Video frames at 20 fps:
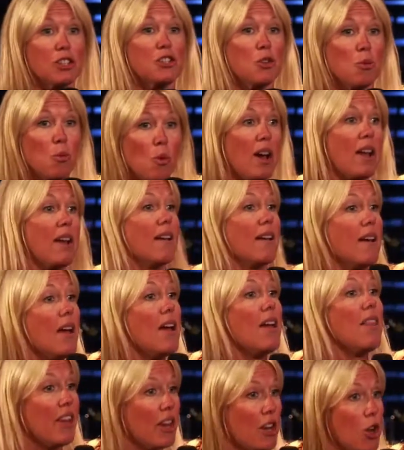trust the one
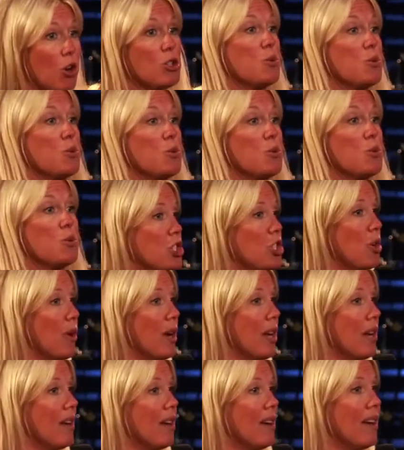that knows what she's
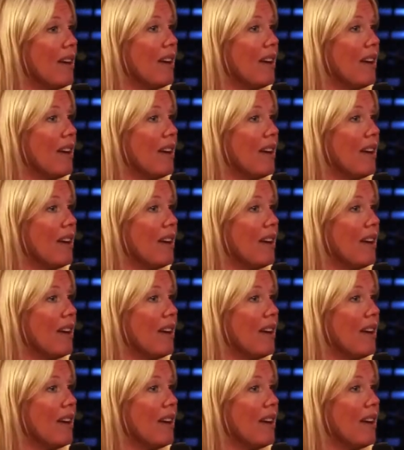doing.